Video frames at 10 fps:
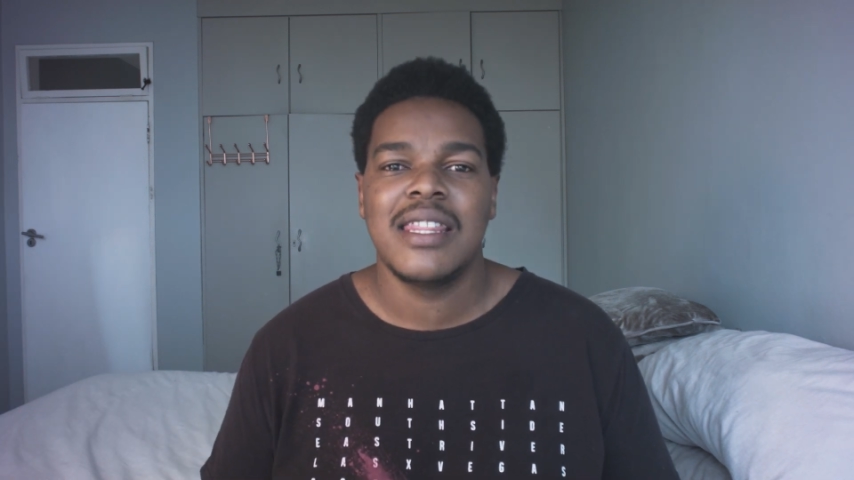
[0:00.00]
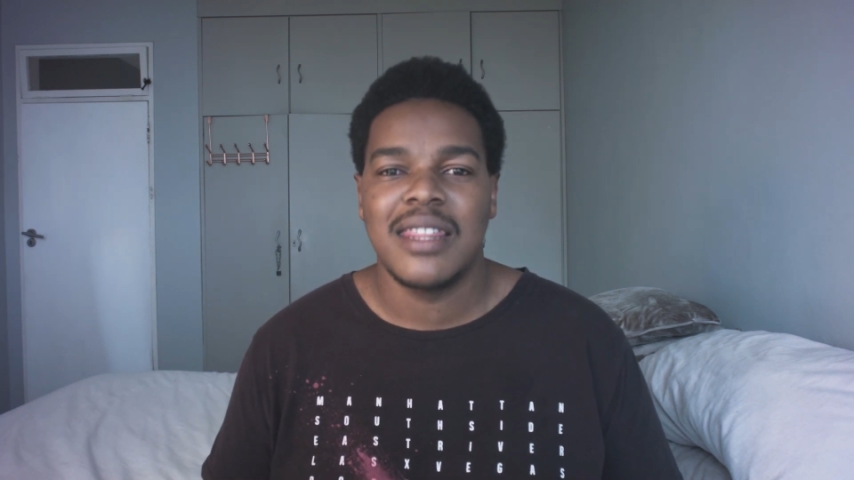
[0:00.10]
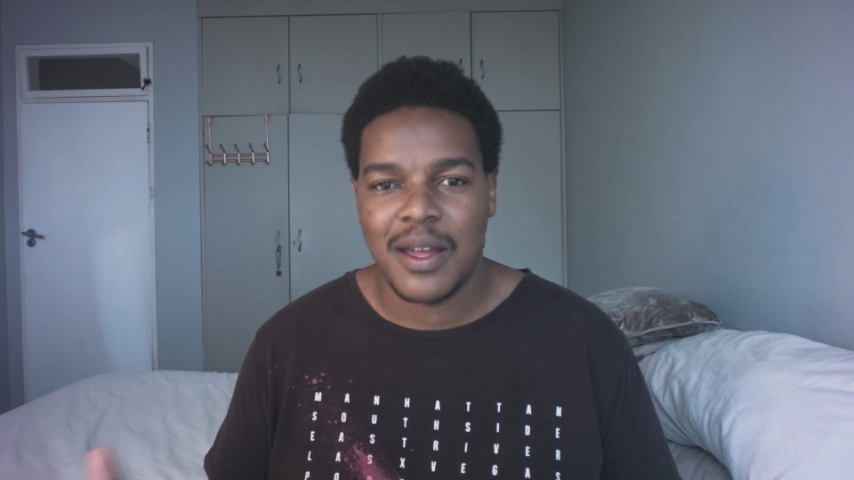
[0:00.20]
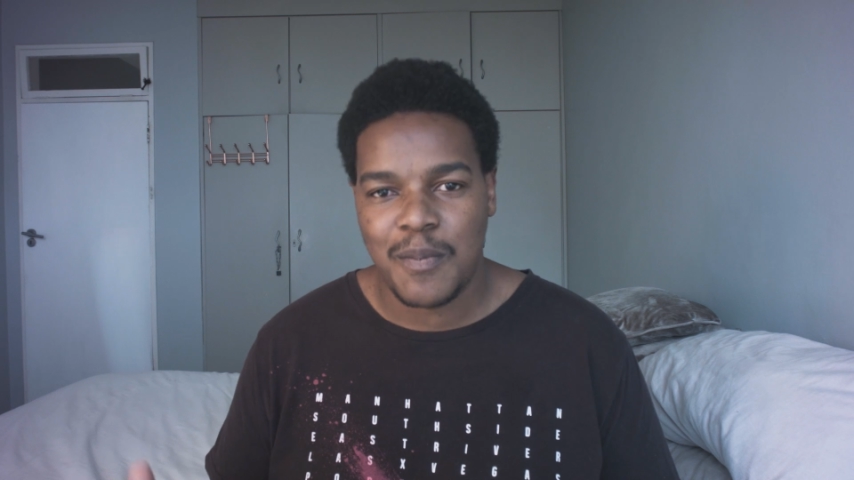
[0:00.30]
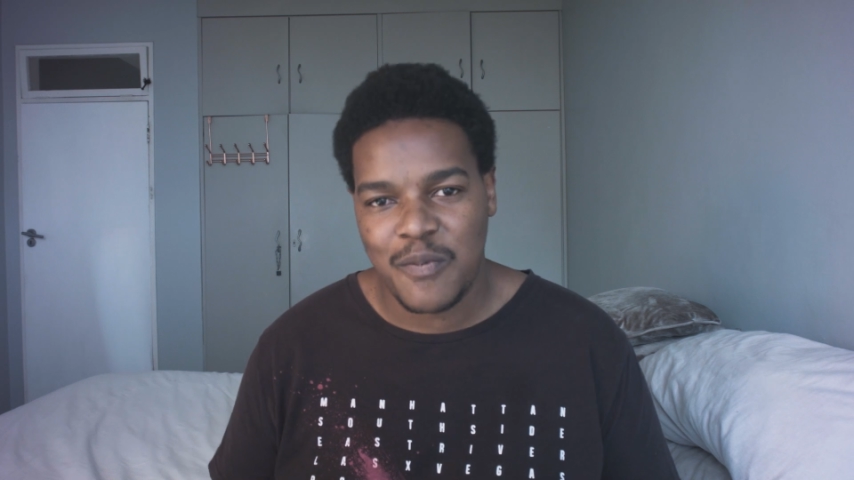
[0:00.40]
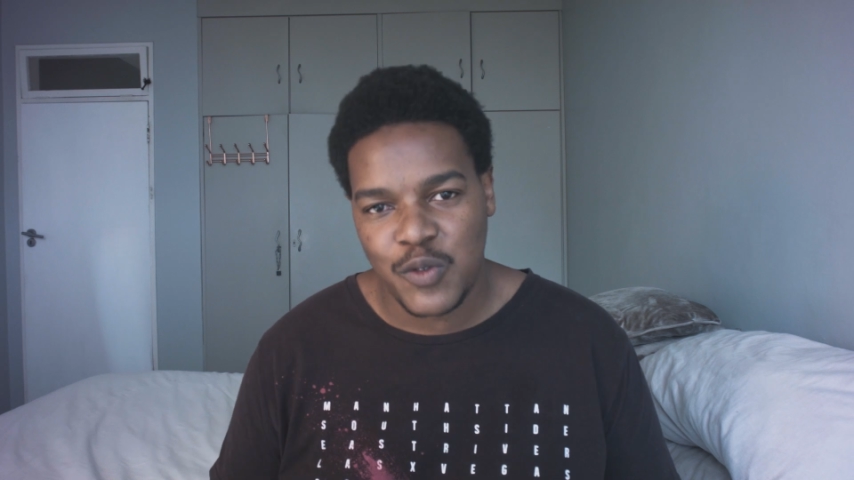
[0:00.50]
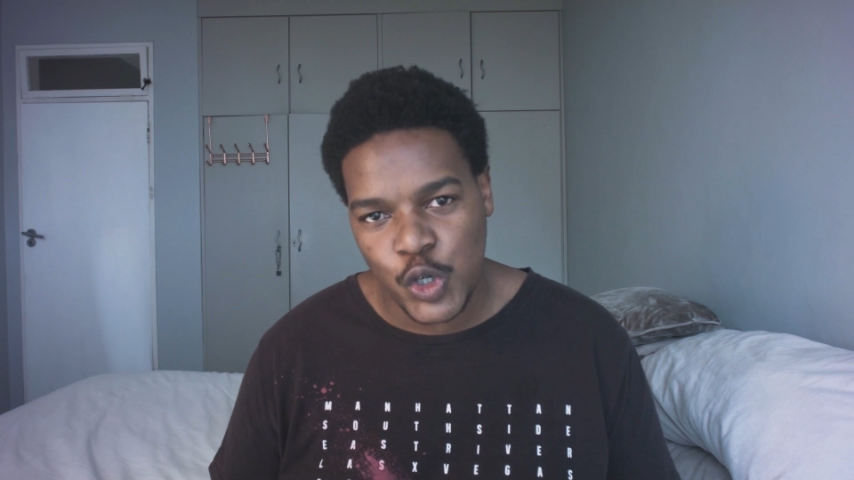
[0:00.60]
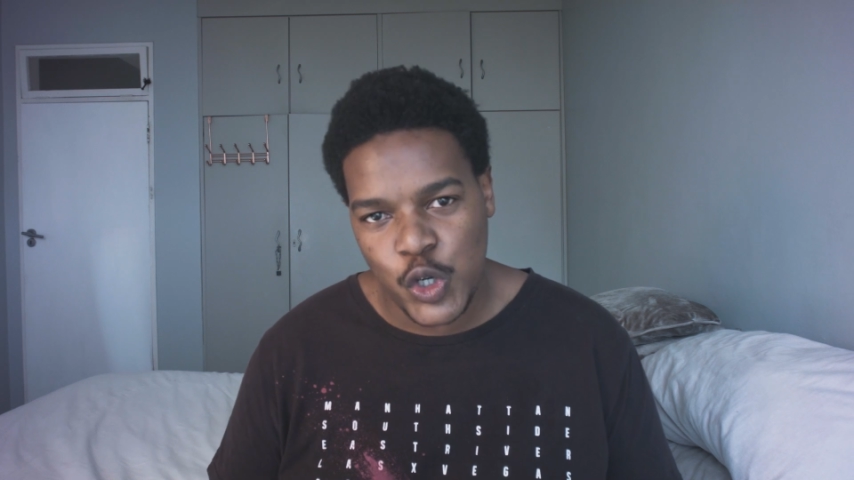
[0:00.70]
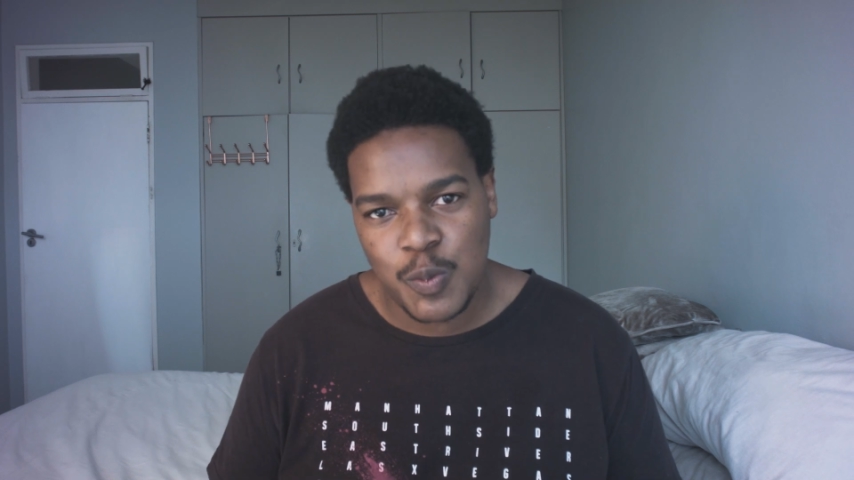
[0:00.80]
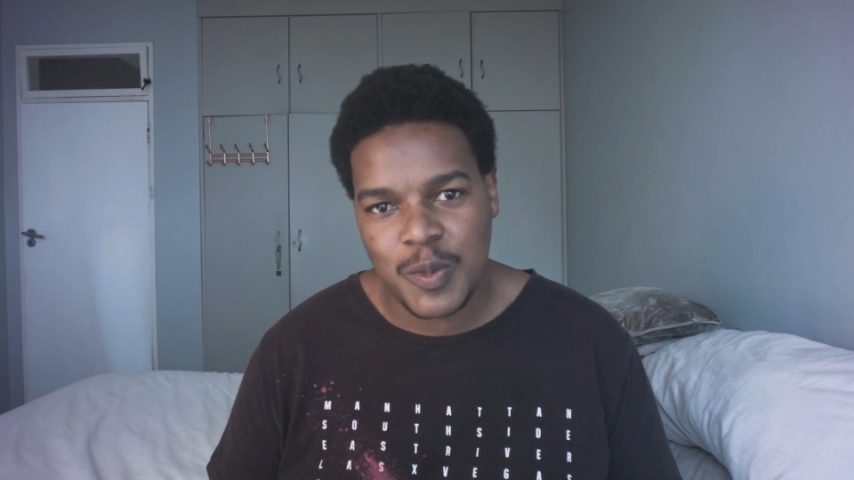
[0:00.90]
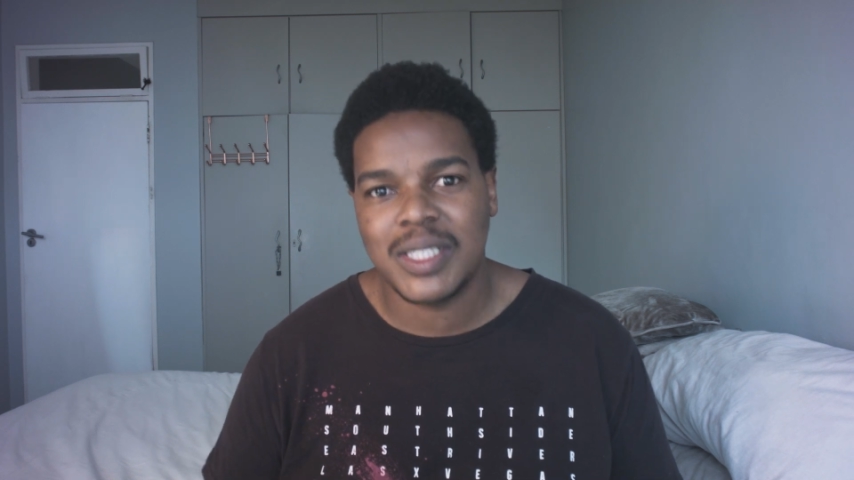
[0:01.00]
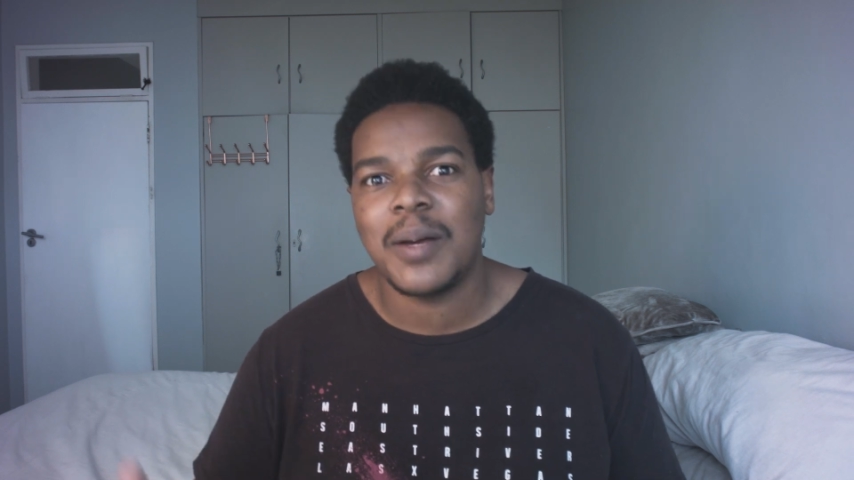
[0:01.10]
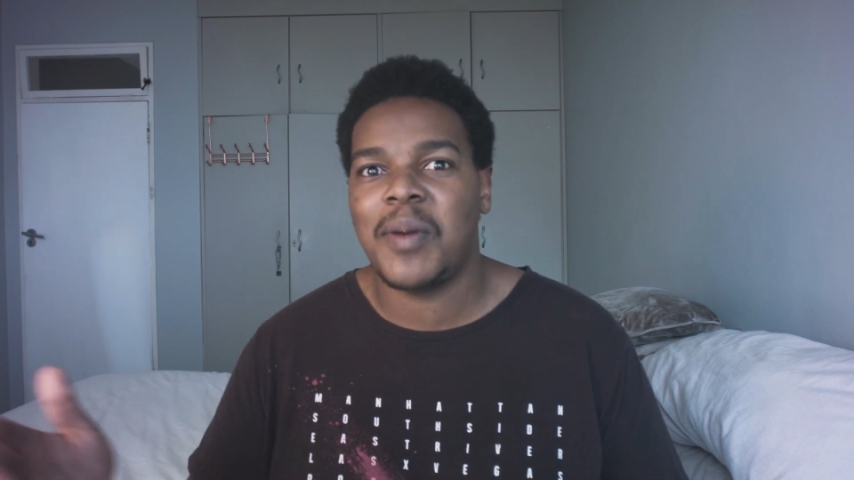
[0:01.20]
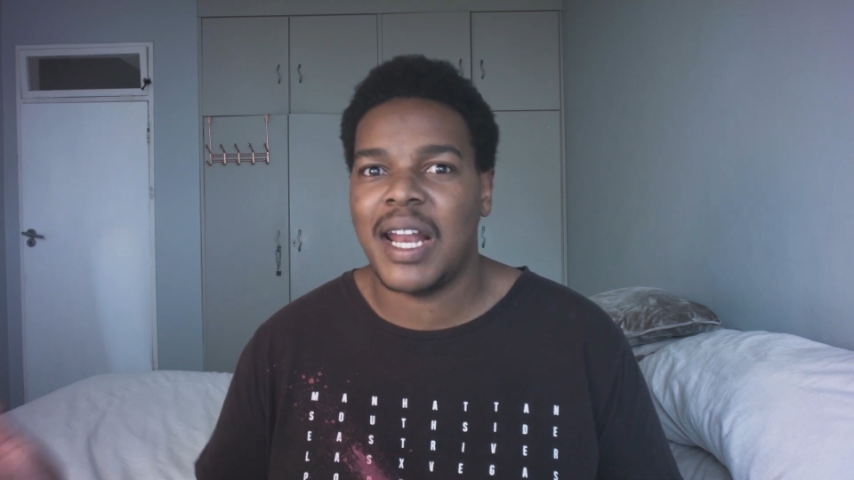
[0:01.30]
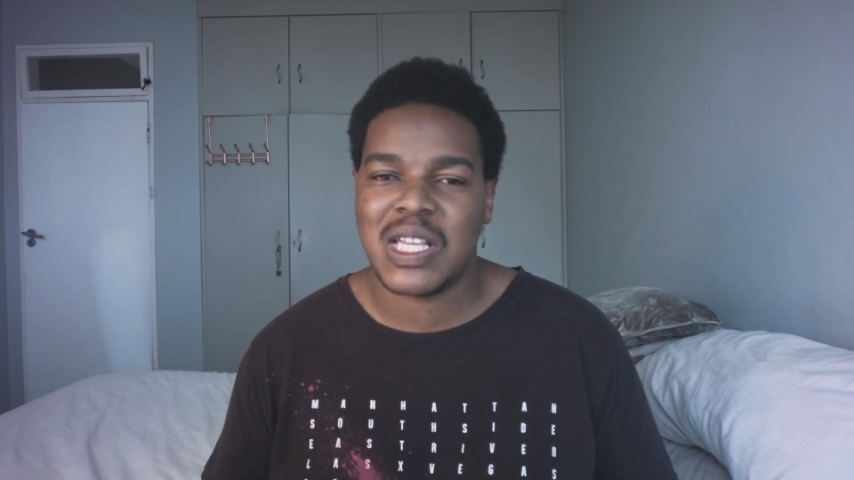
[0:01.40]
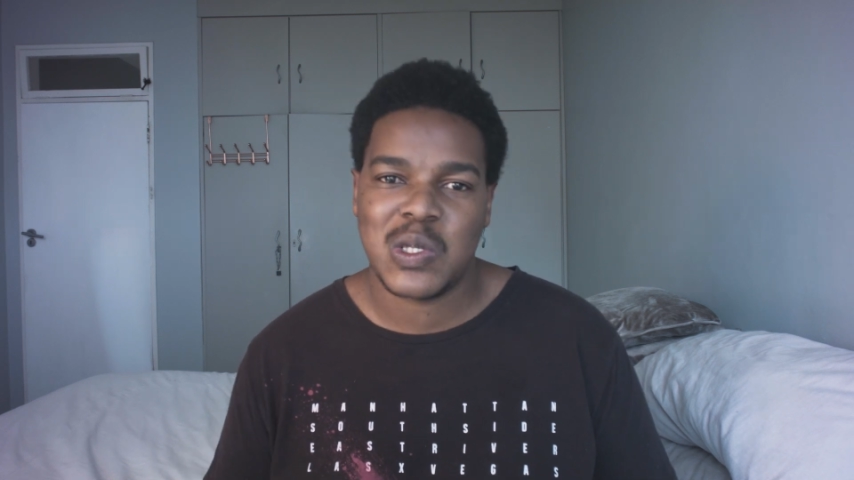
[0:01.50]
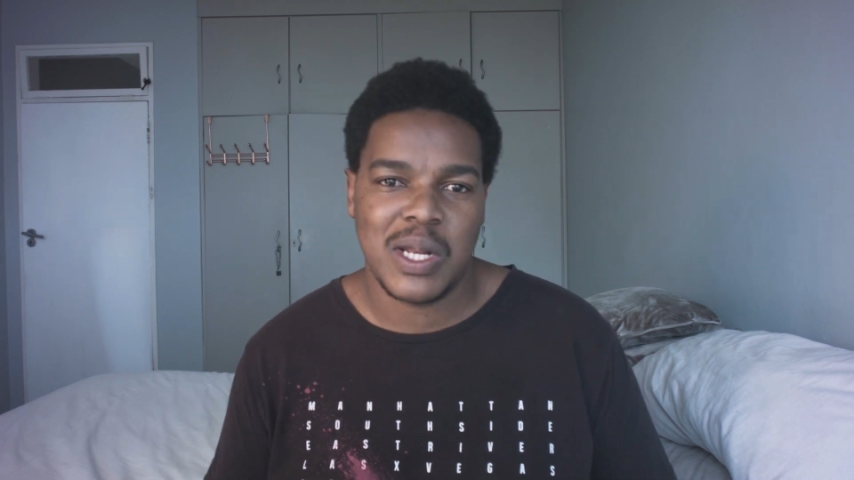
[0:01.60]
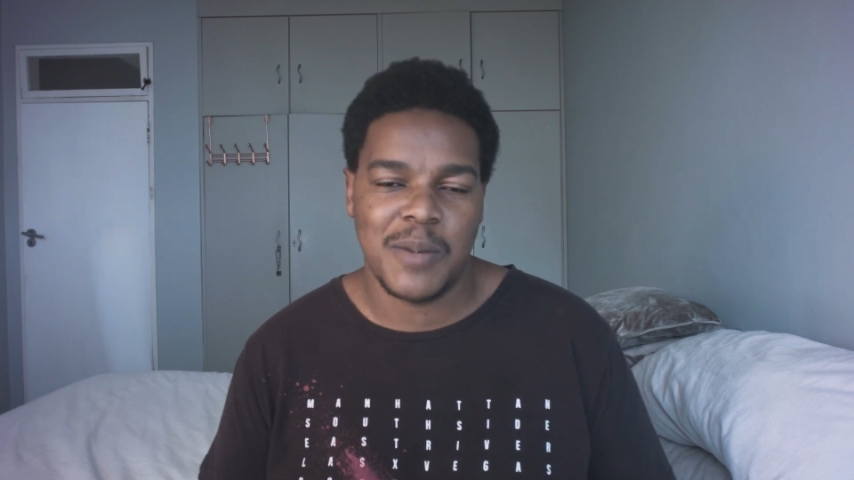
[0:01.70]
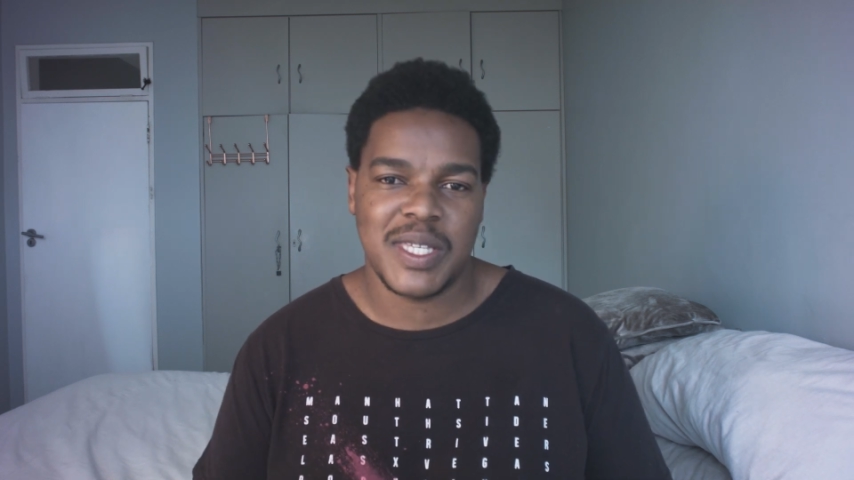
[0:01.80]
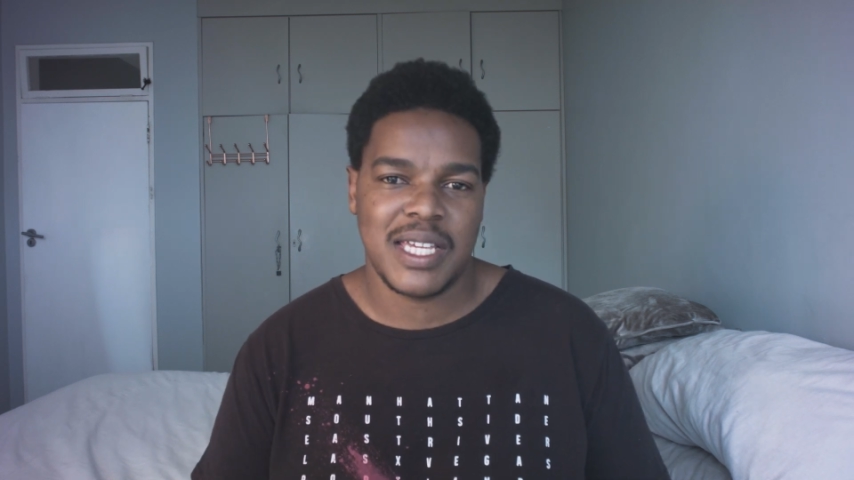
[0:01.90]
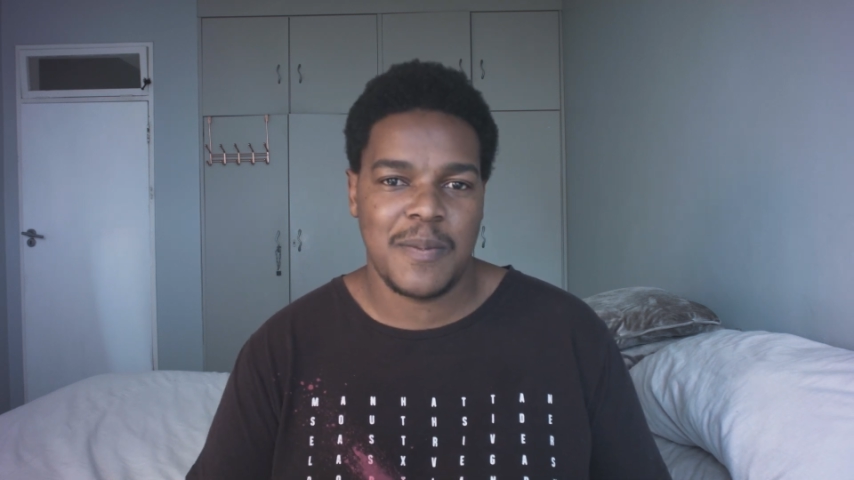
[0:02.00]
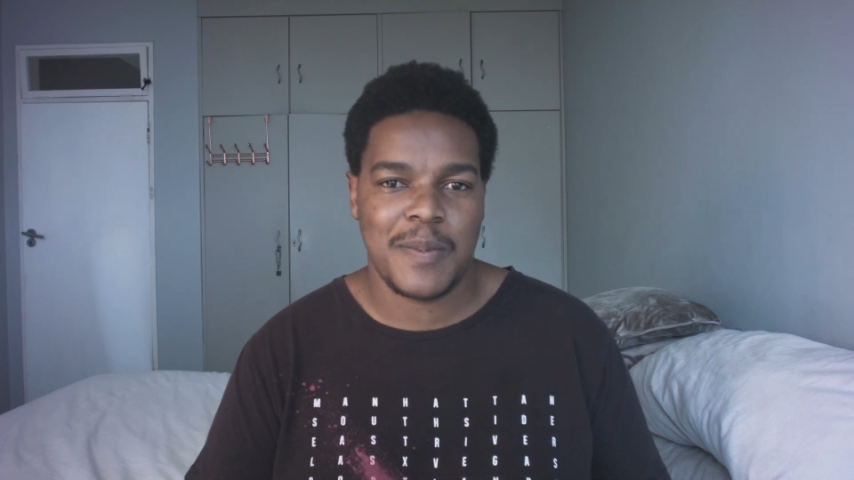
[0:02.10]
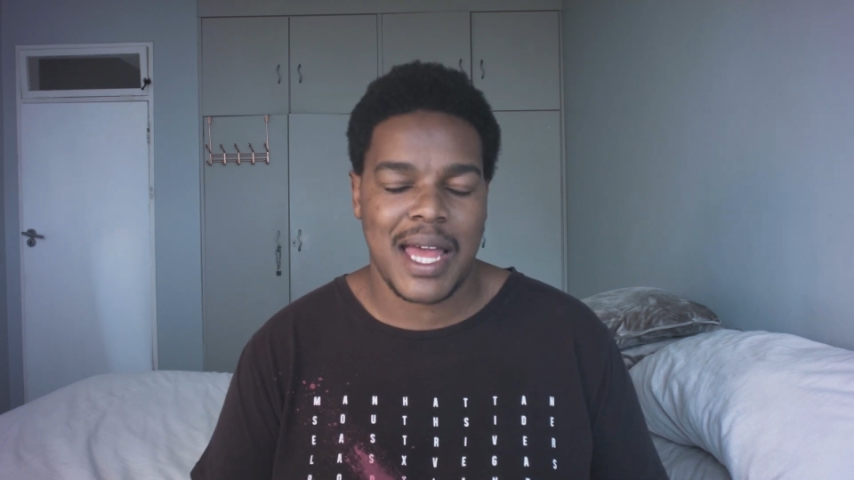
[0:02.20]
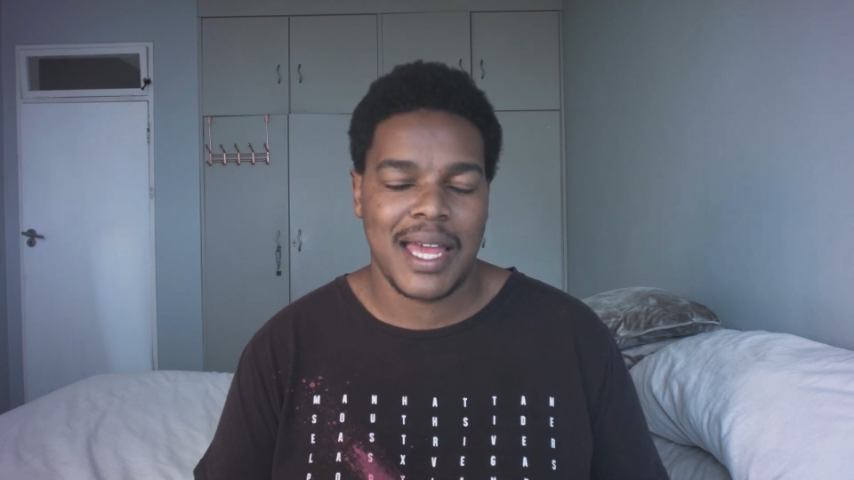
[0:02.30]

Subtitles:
their recoupment plus 20% back.